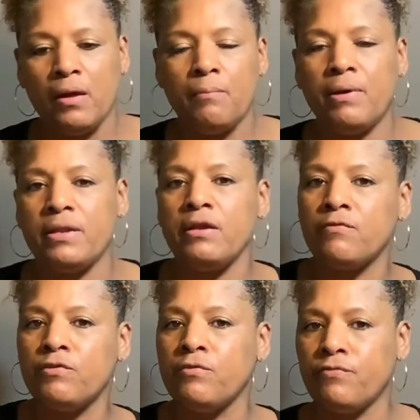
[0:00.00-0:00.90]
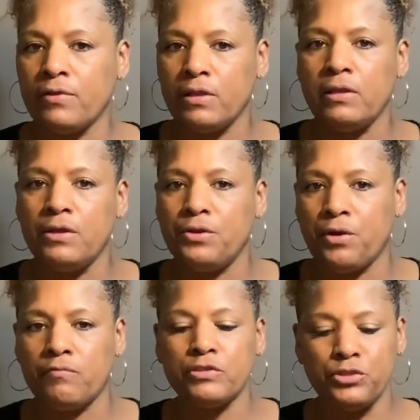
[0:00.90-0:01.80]
But if you feel a little
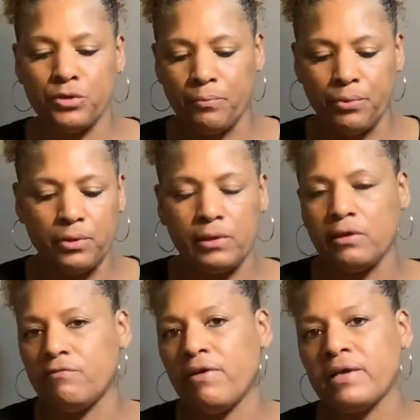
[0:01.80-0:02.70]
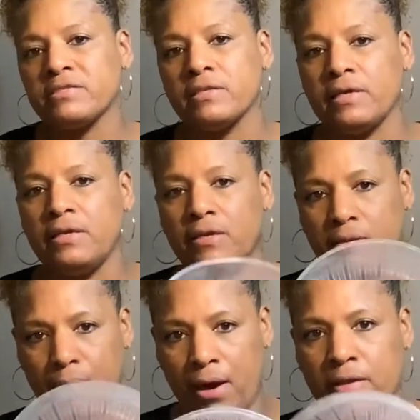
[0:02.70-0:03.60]
nervous, you can put a little Vaseline in the
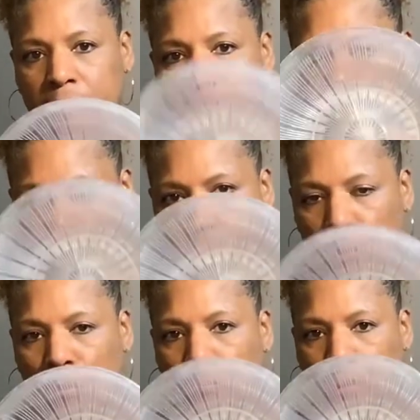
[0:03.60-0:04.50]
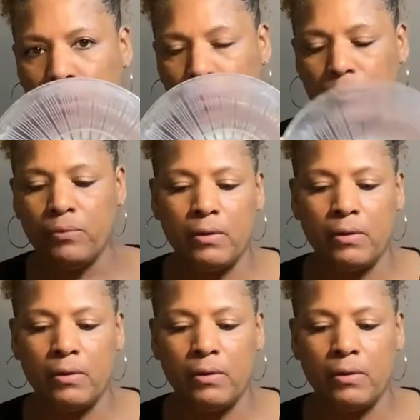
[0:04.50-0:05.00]
bottom of your mold bowl.